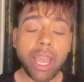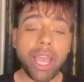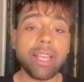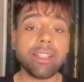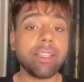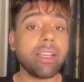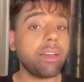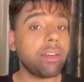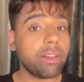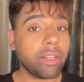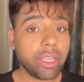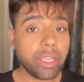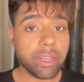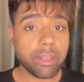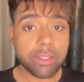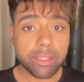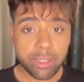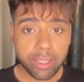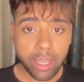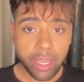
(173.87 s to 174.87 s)
As I
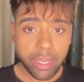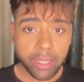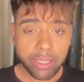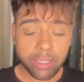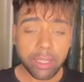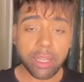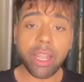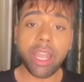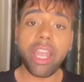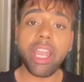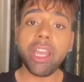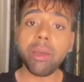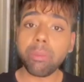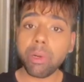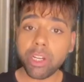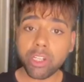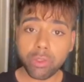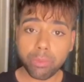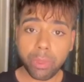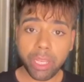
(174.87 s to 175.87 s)
earlier said,
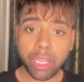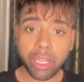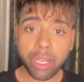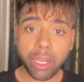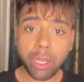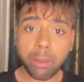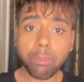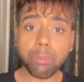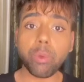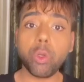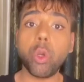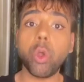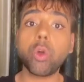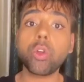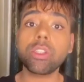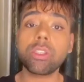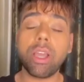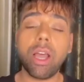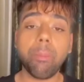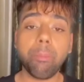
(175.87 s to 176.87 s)
airbrush makeup looks